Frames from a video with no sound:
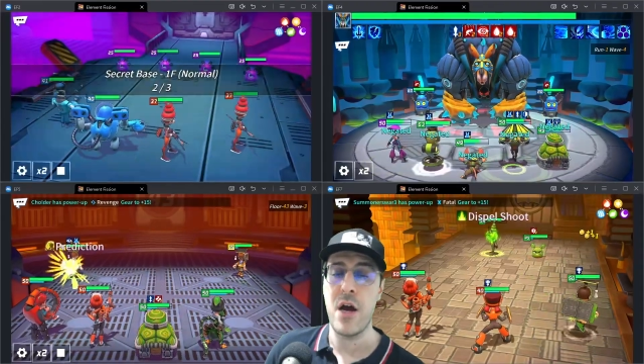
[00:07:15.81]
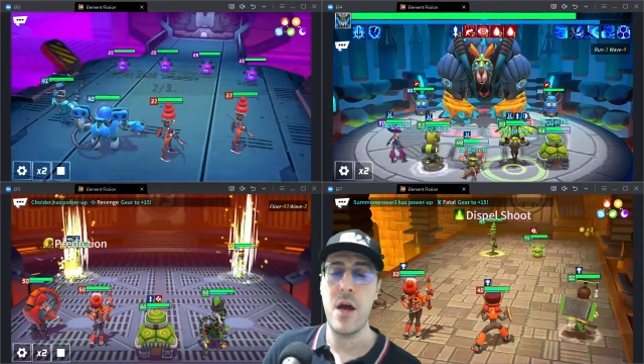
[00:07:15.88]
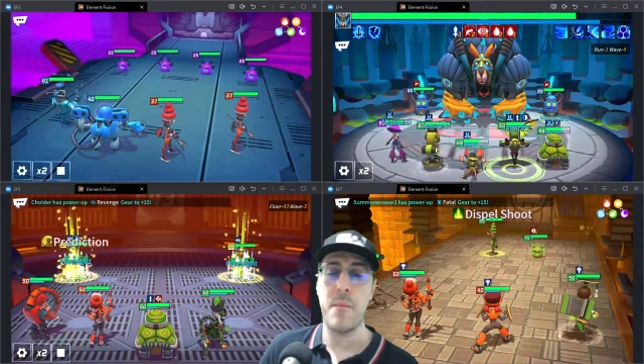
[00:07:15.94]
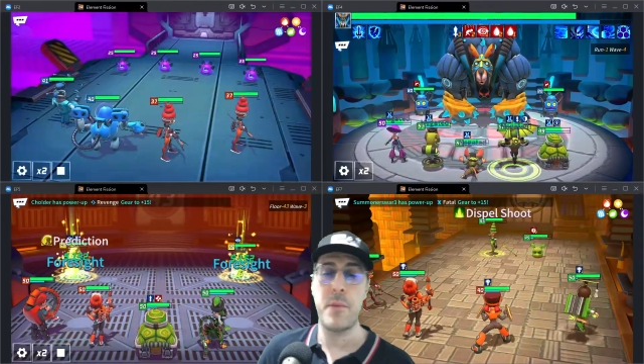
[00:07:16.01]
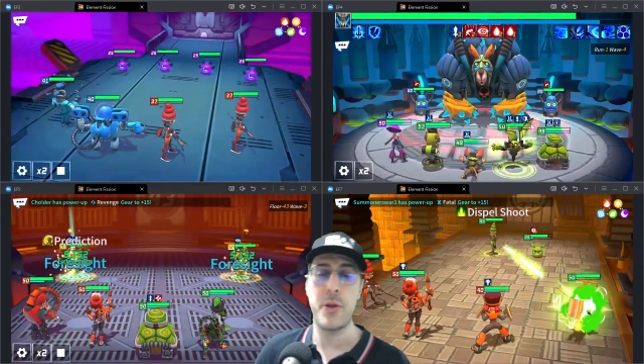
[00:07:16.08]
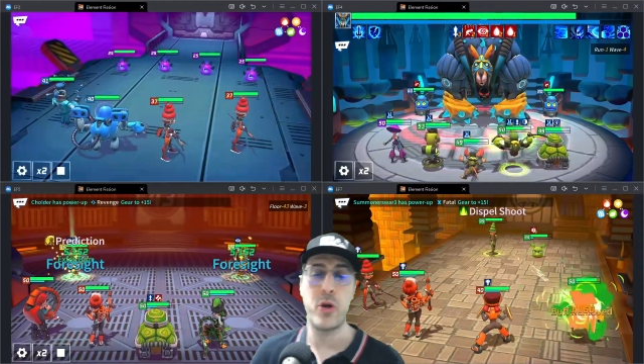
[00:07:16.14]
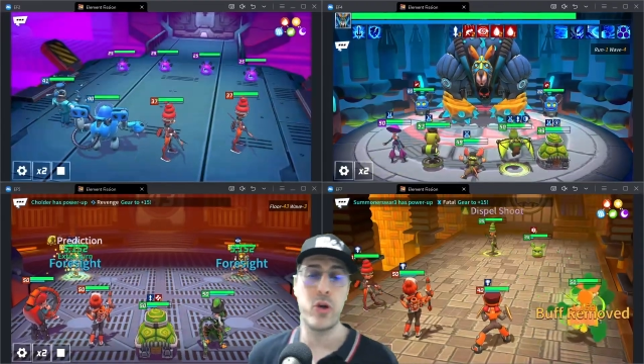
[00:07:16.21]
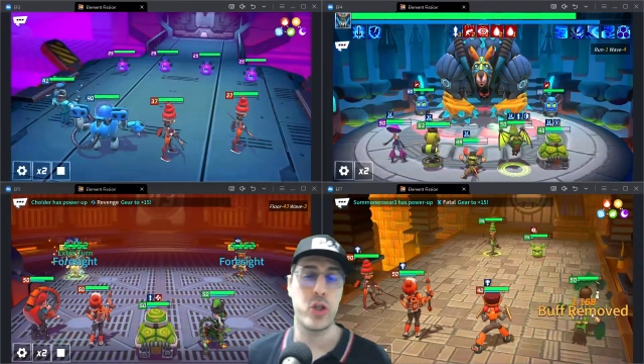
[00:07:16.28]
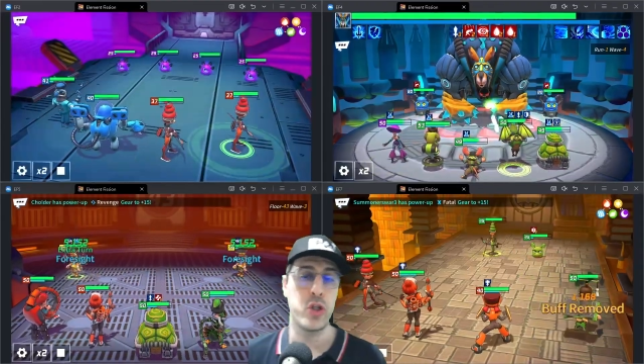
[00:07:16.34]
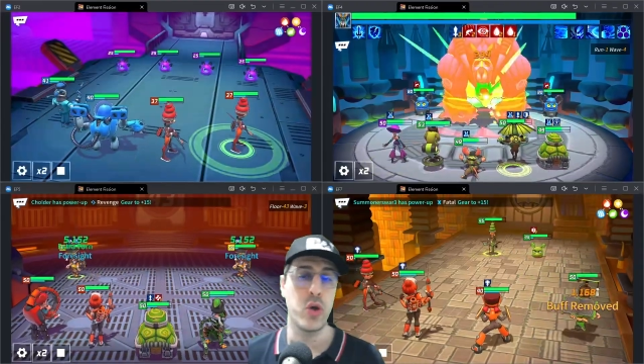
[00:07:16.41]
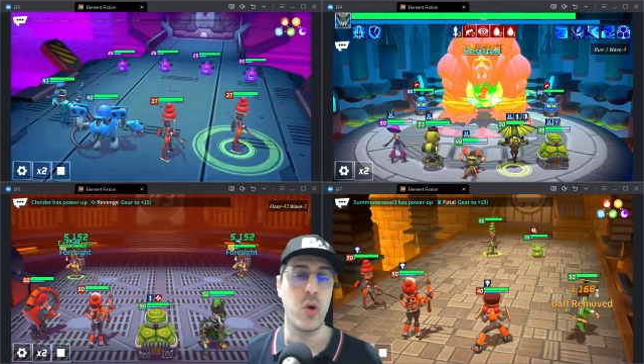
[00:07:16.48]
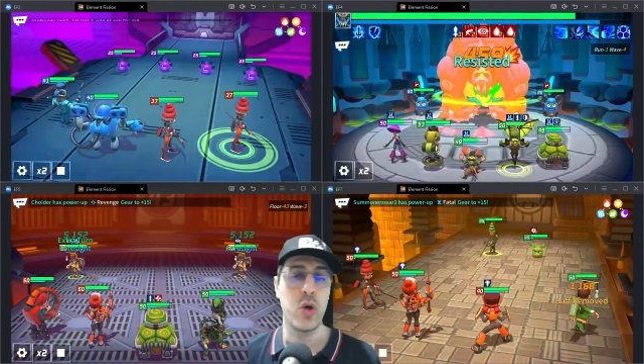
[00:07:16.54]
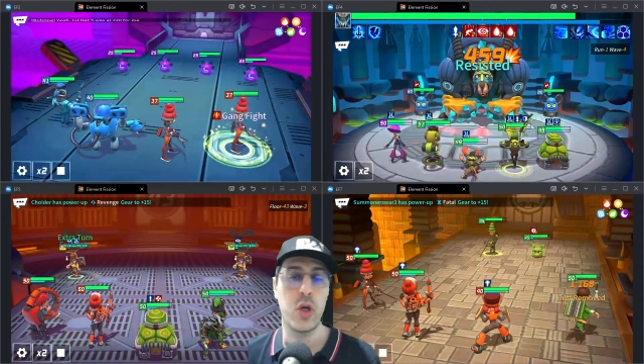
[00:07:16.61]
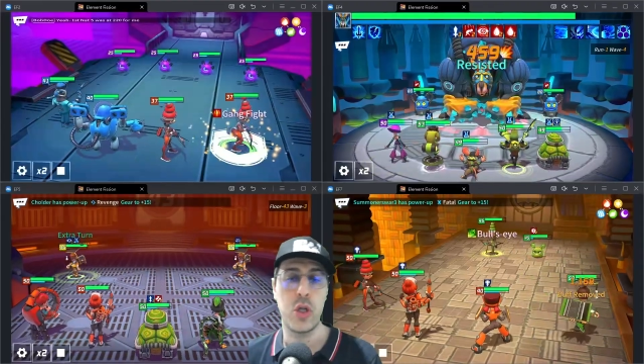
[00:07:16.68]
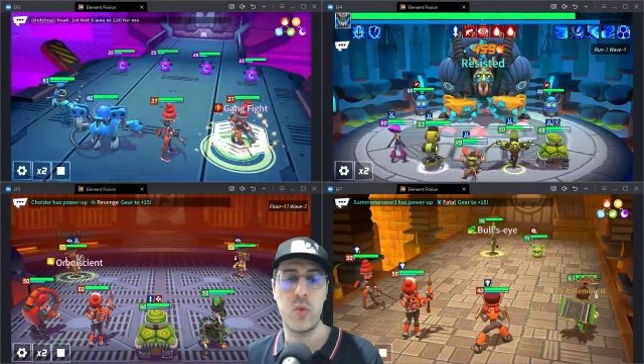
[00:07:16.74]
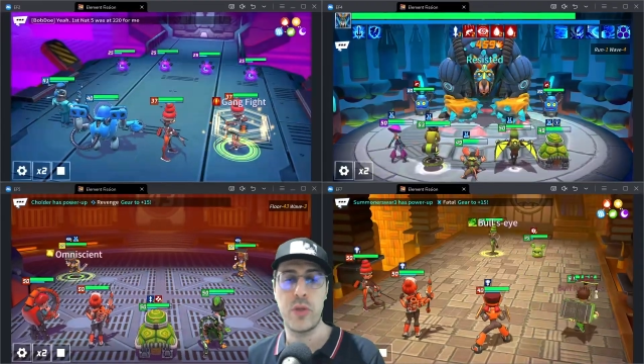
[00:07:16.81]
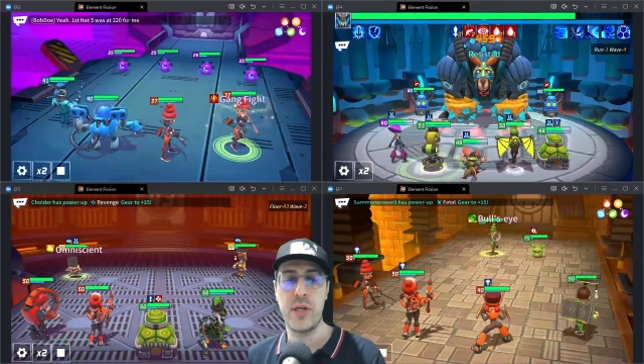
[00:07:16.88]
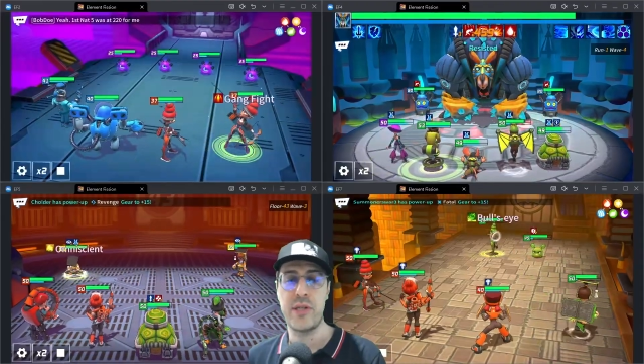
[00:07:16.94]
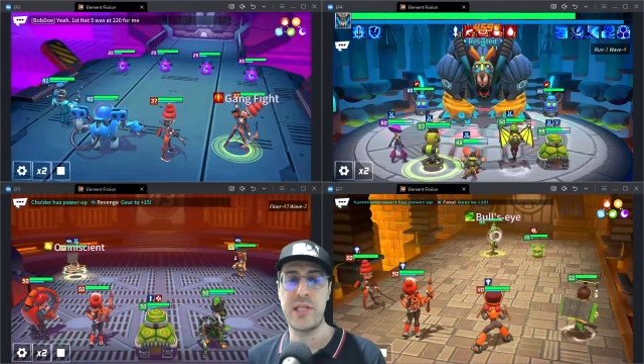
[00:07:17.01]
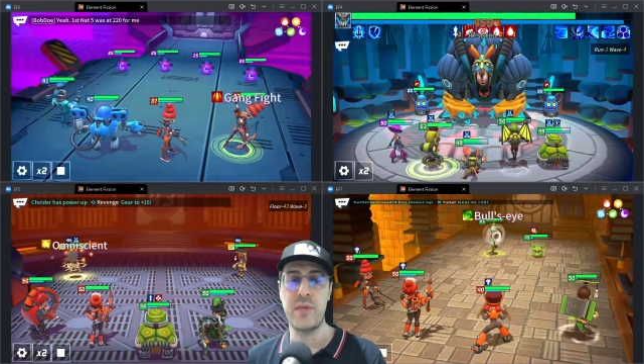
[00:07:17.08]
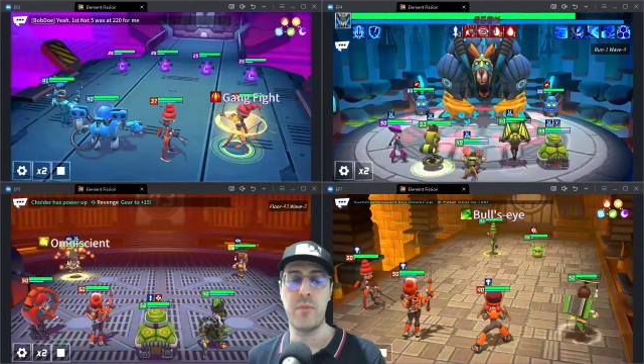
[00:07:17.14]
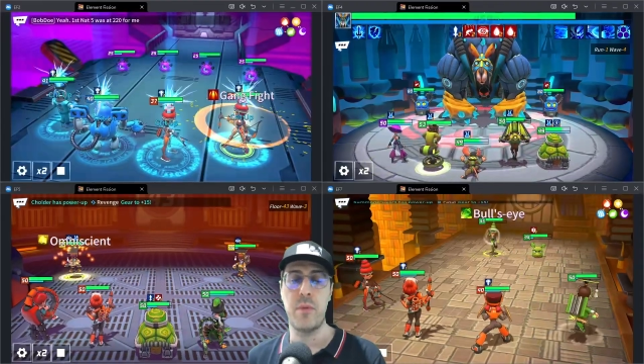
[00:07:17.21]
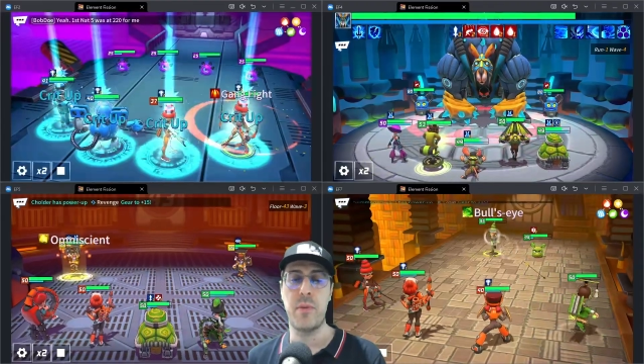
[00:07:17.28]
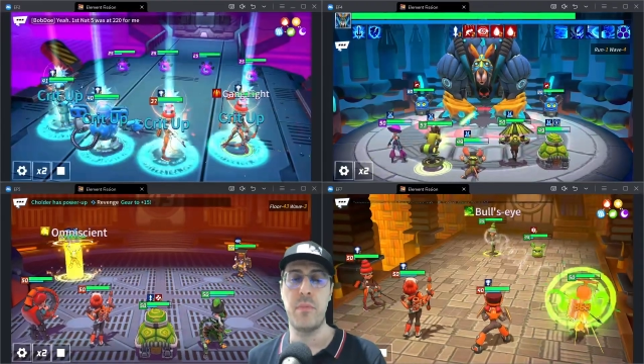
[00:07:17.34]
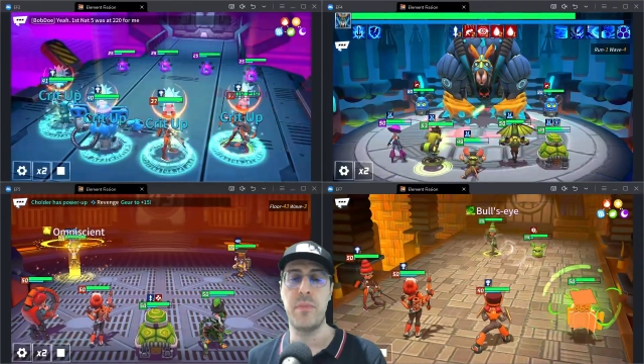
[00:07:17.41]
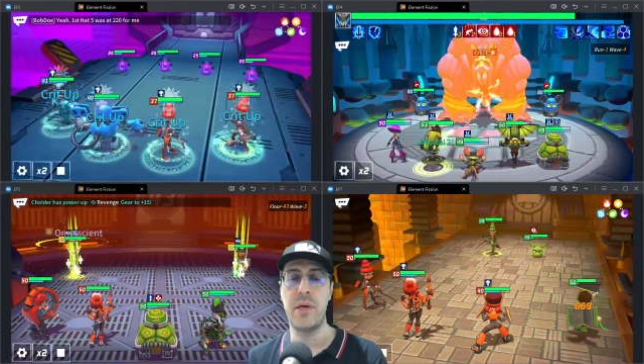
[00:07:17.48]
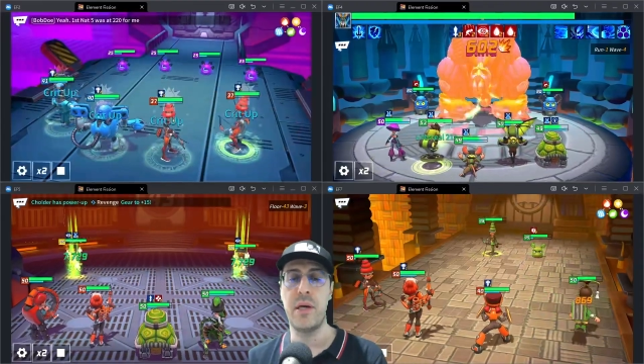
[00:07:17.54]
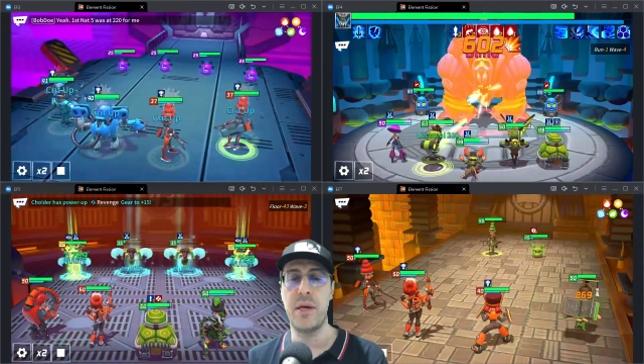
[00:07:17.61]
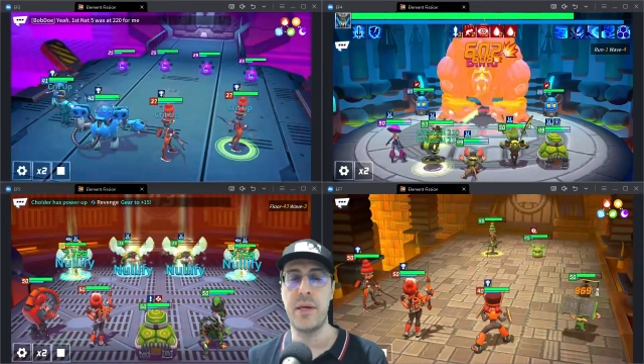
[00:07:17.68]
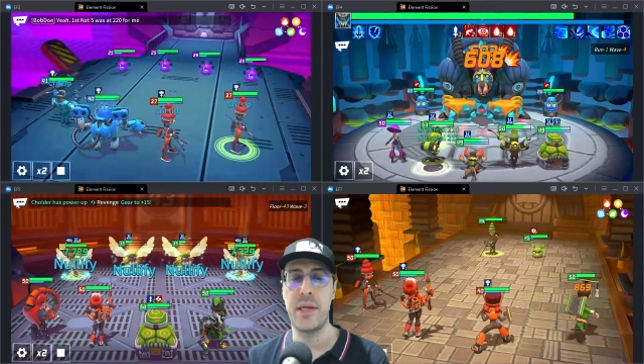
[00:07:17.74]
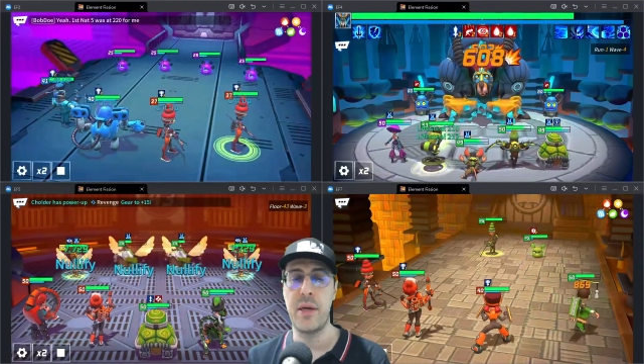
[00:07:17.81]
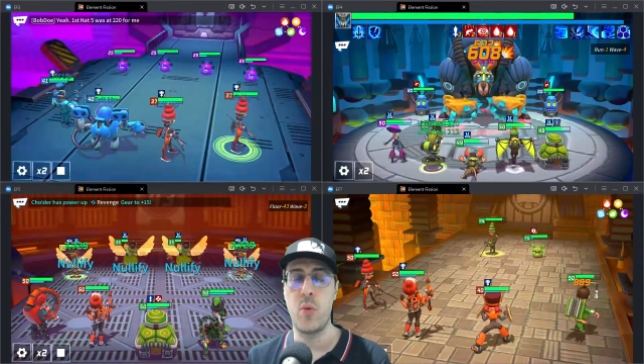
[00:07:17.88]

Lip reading: But they're so good with the team up ability,